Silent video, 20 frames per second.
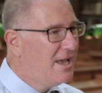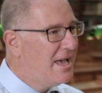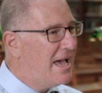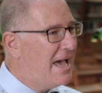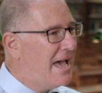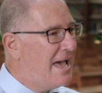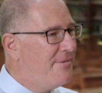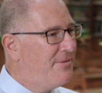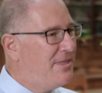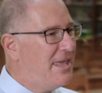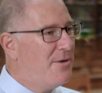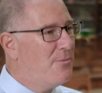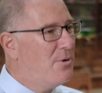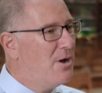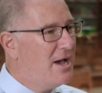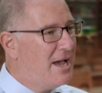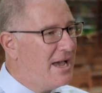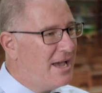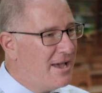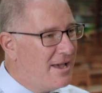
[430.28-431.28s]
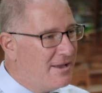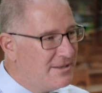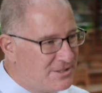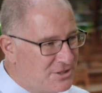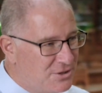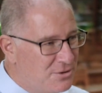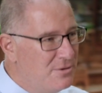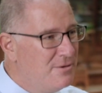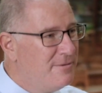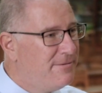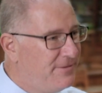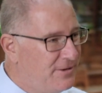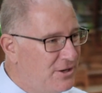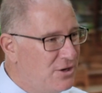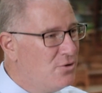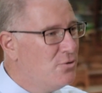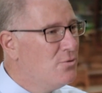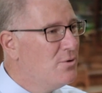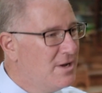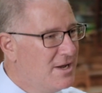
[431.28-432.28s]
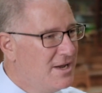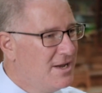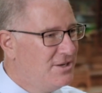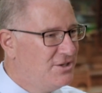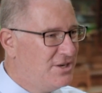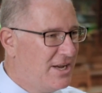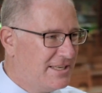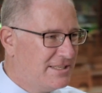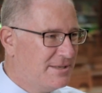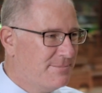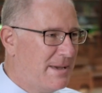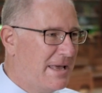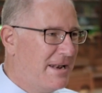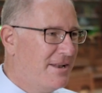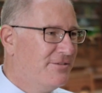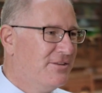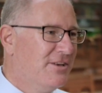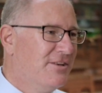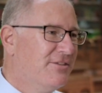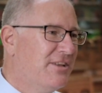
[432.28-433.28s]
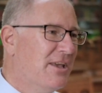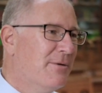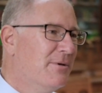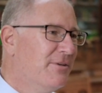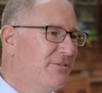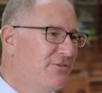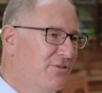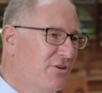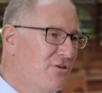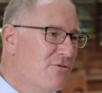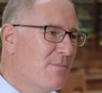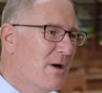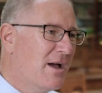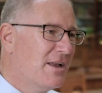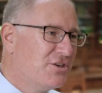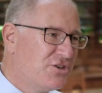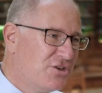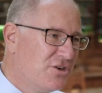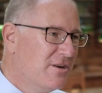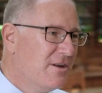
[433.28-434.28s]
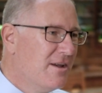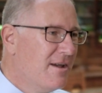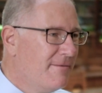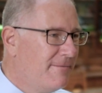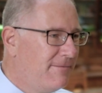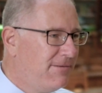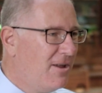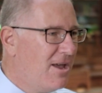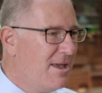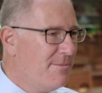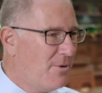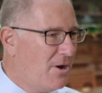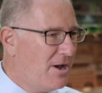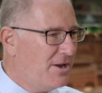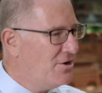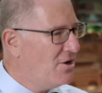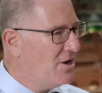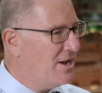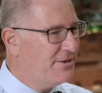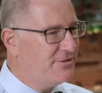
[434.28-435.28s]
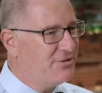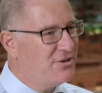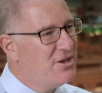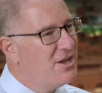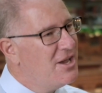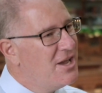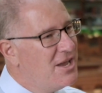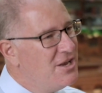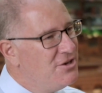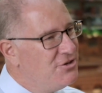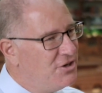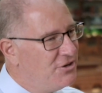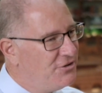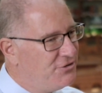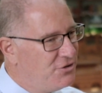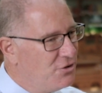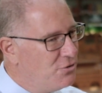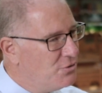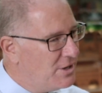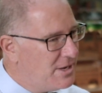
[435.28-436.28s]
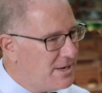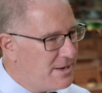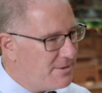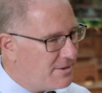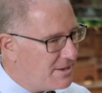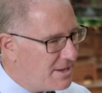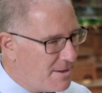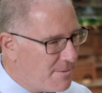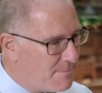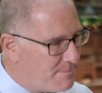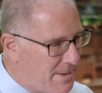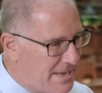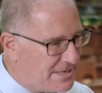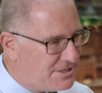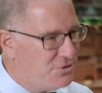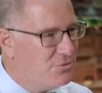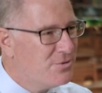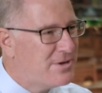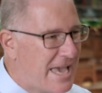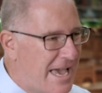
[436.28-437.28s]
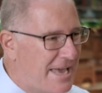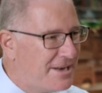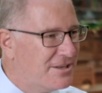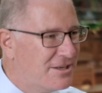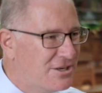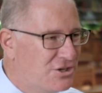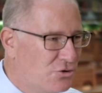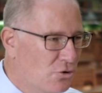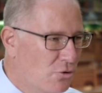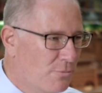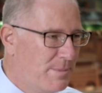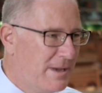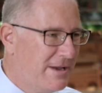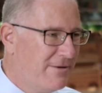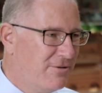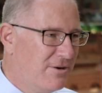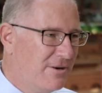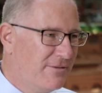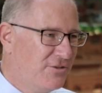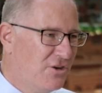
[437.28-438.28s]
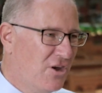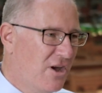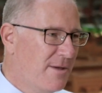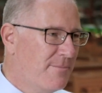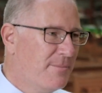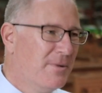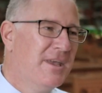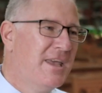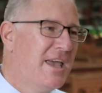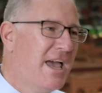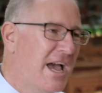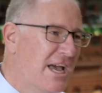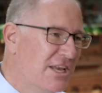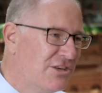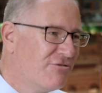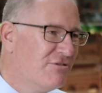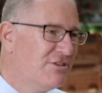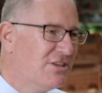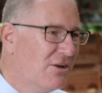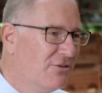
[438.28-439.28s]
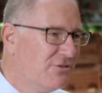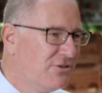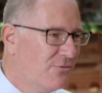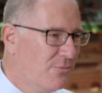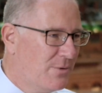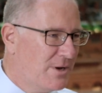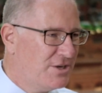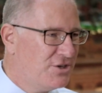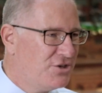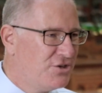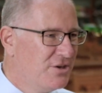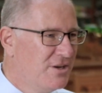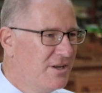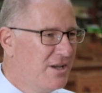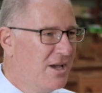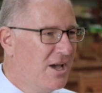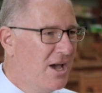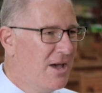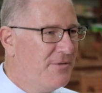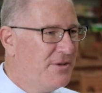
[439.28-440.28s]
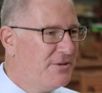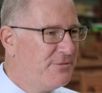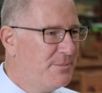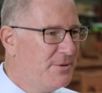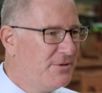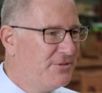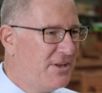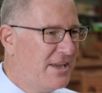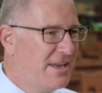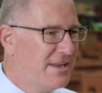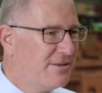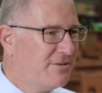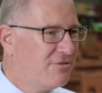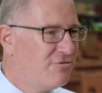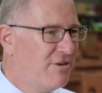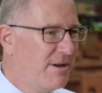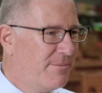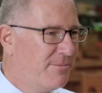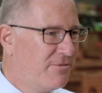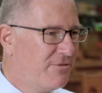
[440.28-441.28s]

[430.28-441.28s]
And there were too few checks and balances. There was too much fly-by-night, just do the best you can in a short period of time, as a result of which this mistake crept